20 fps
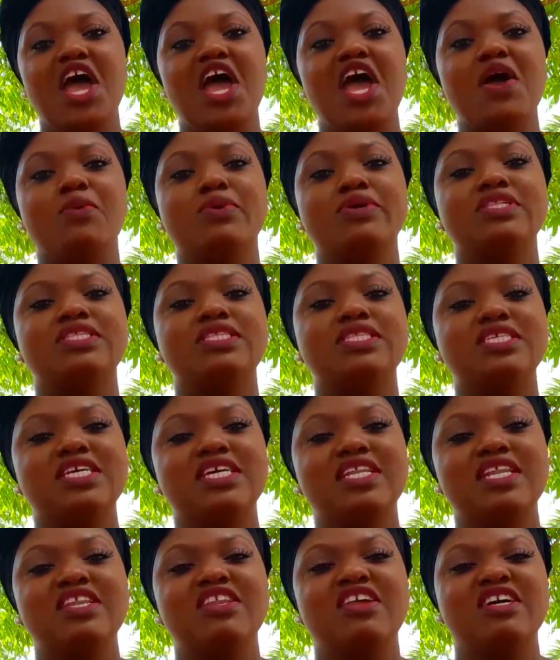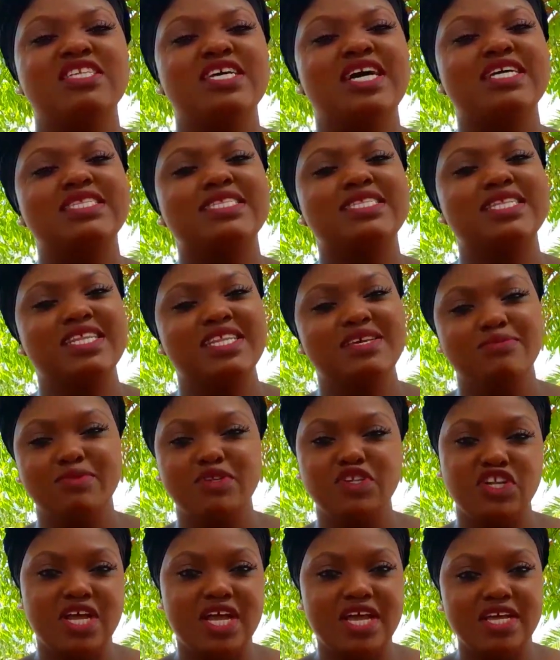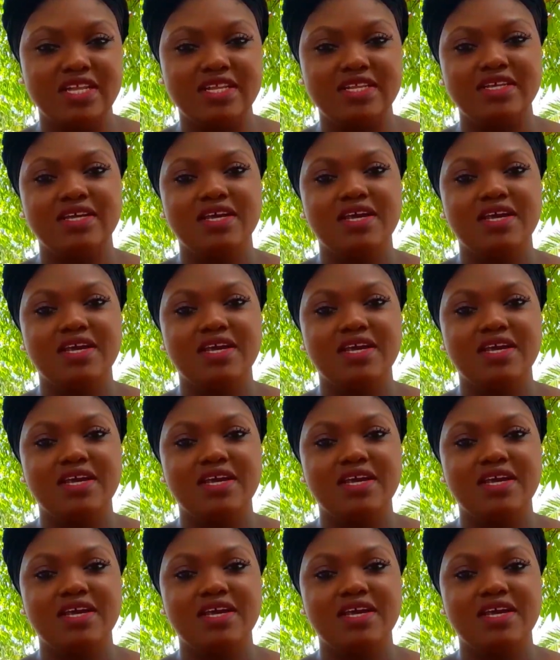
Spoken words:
I was still not a slim child.